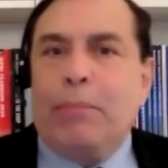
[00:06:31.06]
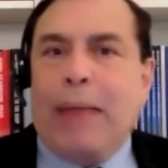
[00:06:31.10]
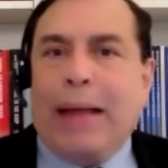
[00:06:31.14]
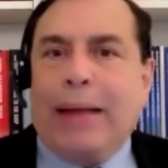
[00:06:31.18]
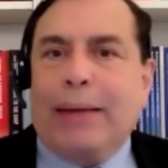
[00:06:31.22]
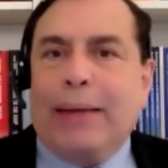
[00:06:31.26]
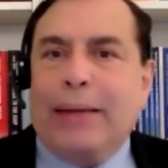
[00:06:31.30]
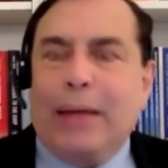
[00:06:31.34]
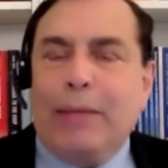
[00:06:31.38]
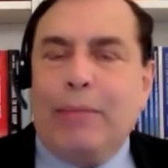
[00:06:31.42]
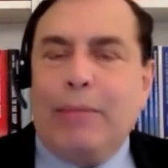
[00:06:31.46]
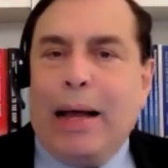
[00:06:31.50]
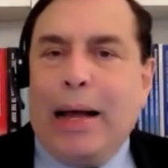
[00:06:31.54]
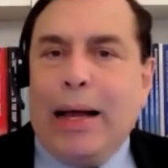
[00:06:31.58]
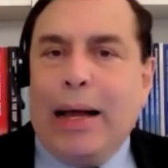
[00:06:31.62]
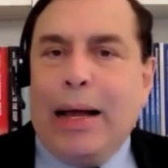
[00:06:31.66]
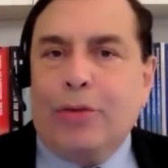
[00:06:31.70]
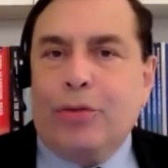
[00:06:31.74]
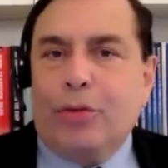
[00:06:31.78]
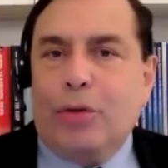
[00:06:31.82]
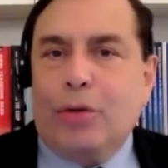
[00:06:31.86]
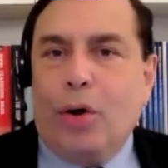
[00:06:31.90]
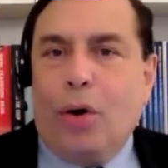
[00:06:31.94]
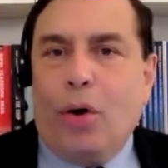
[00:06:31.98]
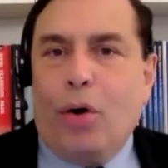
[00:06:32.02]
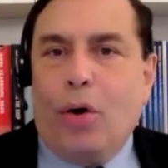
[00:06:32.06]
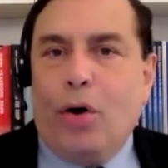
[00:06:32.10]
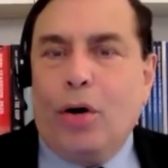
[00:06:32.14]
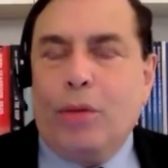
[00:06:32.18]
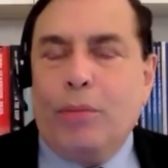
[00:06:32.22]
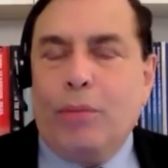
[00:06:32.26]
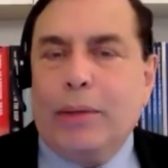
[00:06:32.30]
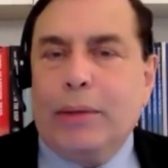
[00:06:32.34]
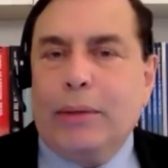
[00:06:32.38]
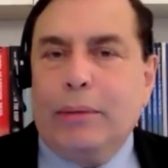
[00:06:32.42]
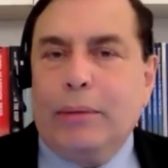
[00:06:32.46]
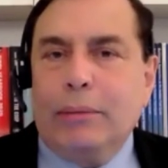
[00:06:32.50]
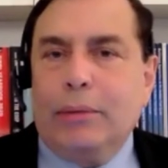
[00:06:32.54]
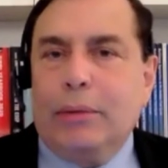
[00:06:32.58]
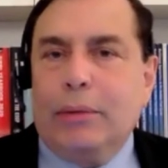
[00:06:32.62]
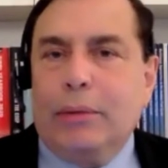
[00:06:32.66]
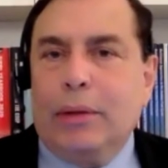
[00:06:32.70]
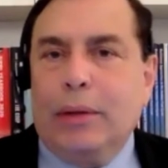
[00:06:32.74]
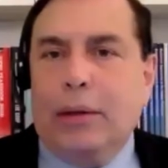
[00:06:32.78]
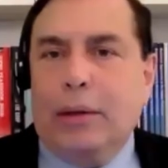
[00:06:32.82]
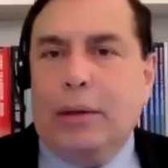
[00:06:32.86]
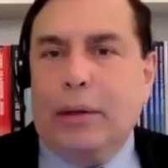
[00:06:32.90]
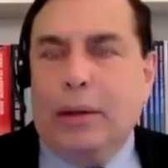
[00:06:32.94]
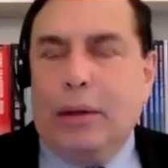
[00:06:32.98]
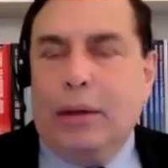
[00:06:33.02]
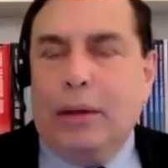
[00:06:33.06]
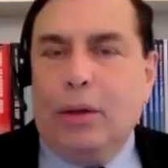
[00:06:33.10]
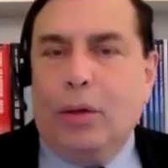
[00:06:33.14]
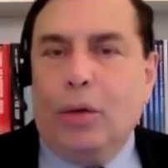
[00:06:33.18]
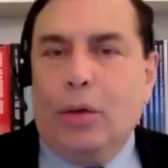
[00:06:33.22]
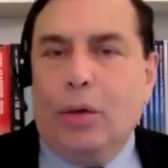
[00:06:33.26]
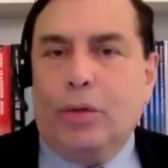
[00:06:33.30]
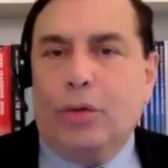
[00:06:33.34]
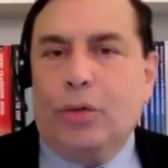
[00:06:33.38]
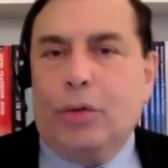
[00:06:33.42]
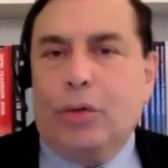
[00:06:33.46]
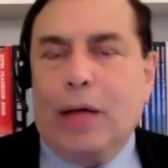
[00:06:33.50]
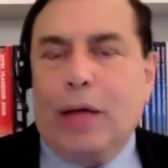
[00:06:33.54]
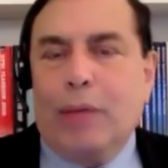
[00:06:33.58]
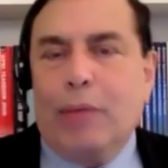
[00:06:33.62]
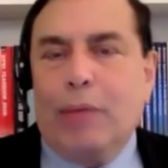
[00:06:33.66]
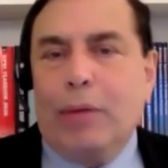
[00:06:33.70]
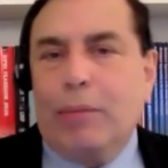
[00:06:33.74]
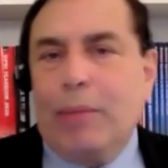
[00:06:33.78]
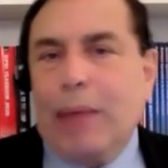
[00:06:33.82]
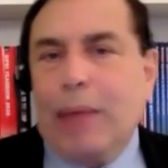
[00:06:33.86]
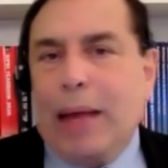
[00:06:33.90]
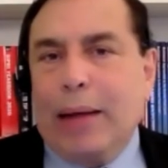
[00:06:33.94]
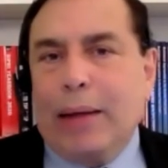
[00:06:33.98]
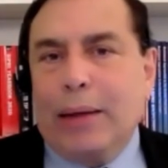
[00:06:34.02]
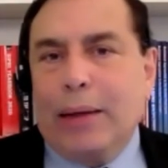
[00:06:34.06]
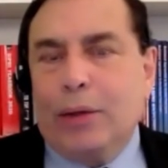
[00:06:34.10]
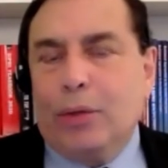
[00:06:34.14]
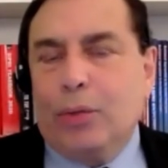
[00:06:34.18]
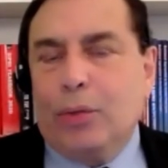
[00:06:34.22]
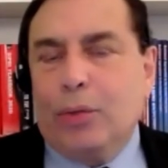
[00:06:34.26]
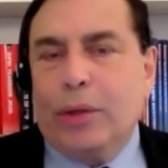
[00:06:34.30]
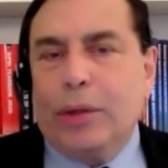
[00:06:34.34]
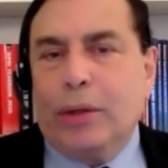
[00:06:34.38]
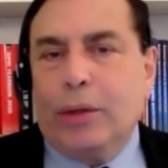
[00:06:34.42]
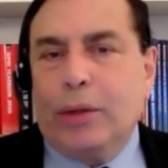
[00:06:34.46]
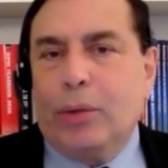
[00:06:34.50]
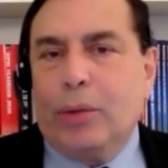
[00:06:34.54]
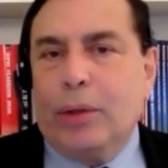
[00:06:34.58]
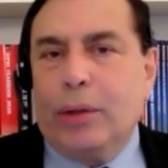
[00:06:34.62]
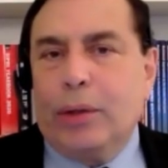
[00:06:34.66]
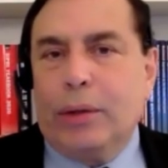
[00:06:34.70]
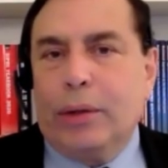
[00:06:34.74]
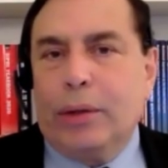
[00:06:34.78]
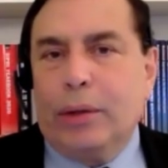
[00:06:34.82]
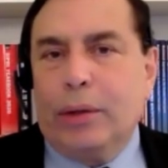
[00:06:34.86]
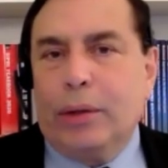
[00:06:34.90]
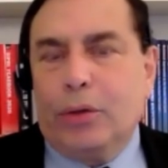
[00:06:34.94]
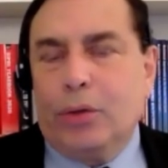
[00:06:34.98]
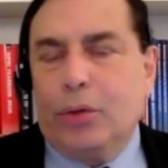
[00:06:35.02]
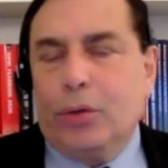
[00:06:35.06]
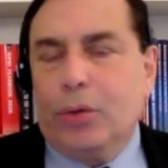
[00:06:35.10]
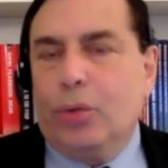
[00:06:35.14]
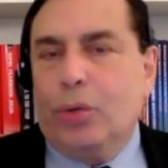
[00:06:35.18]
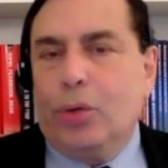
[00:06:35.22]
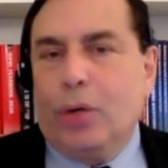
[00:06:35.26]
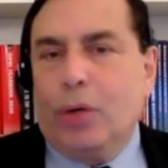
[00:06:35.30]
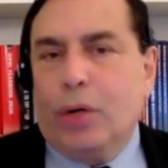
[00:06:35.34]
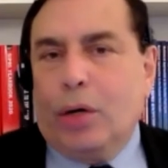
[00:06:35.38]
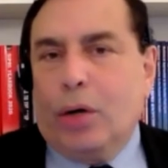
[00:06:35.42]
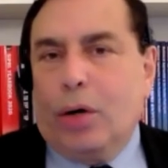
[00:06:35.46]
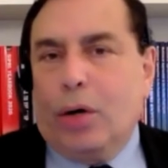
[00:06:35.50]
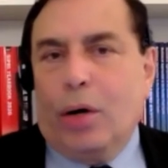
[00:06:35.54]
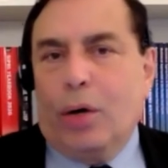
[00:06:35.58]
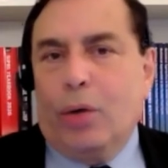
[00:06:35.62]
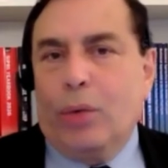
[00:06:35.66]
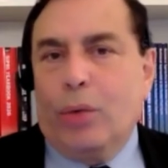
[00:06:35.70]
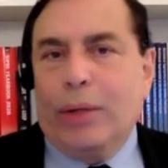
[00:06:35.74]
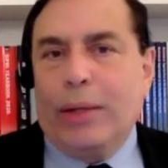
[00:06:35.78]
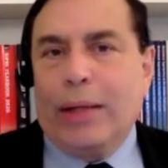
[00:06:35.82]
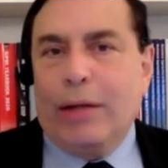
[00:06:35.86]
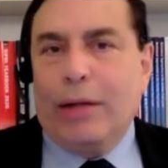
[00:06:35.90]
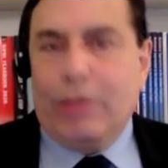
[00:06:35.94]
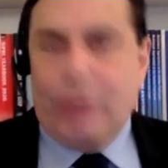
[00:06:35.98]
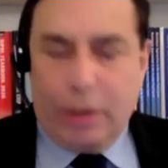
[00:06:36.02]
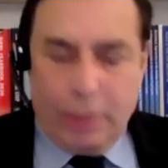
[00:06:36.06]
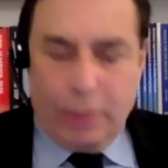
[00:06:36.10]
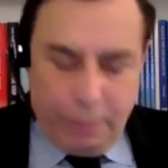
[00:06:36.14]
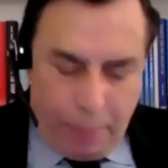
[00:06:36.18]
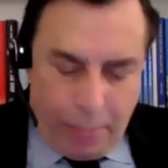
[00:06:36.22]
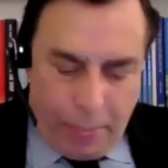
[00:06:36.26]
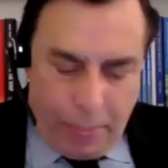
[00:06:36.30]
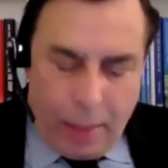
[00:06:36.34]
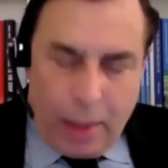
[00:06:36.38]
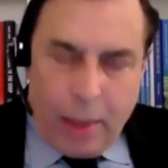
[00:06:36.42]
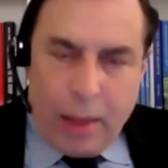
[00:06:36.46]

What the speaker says: pack their bags, go home, and look to coming back in 2022 or whenever.